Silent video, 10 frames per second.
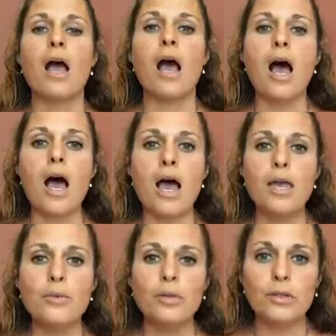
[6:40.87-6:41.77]

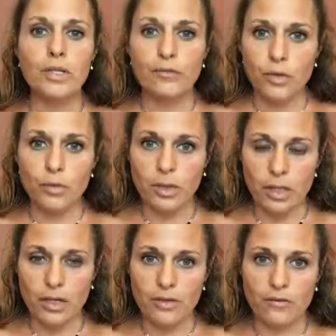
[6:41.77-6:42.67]
I will give you
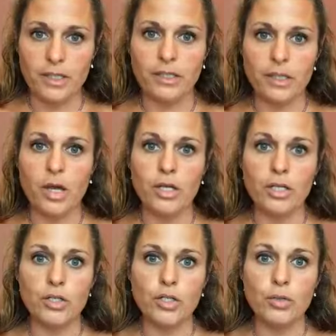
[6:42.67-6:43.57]
love as long
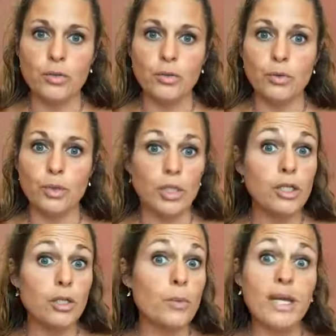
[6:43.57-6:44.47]
as you
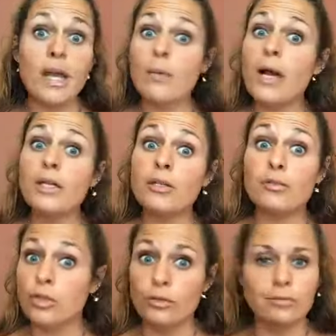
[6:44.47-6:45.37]
look the way I want you
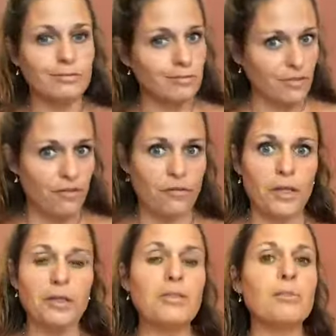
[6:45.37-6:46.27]
to.
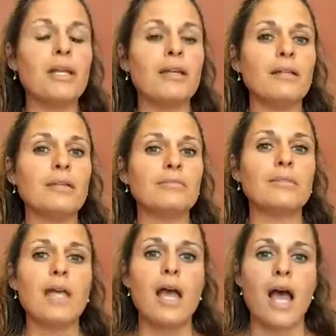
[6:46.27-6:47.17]
Fill in the blank.
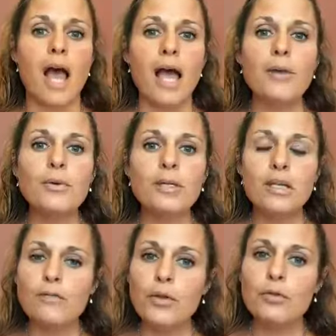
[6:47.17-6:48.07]
I will
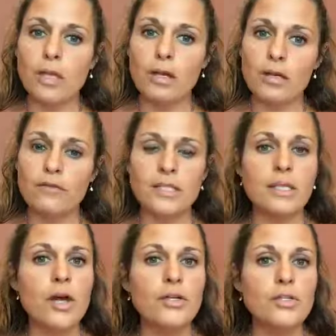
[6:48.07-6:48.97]
give you love as
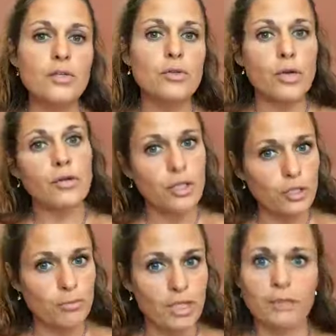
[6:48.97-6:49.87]
long as you don't
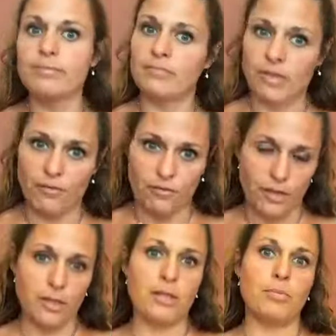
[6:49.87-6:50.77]
hurt me.
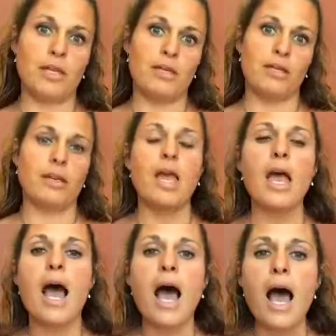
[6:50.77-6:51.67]
Fill in the blank.
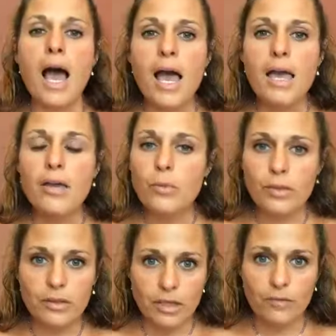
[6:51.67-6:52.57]
I
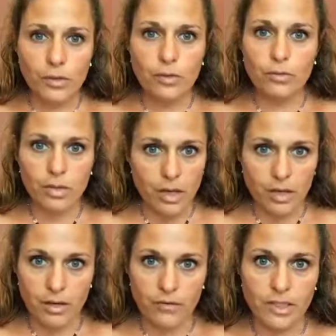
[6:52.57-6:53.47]
will give you
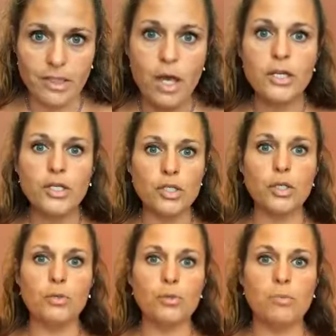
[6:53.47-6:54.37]
love as long as
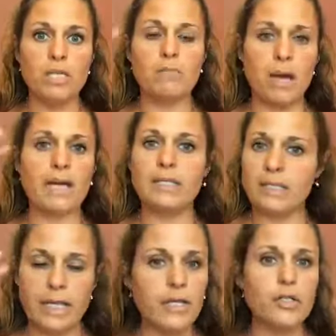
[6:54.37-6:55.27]
you meet my
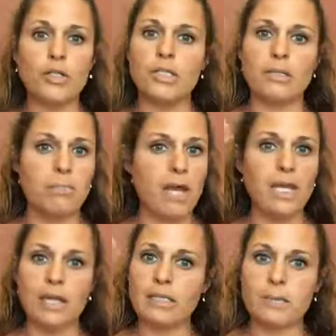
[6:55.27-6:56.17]
standards and my
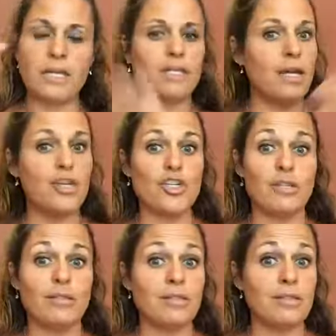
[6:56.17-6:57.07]

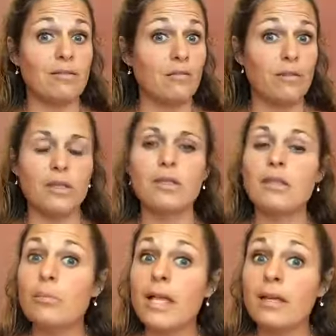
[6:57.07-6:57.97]
expectations. Fill in
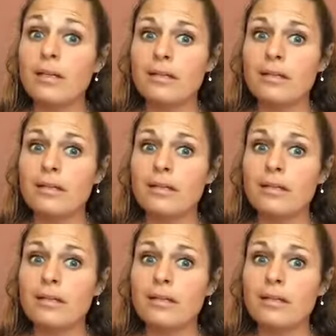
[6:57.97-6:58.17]
the blank.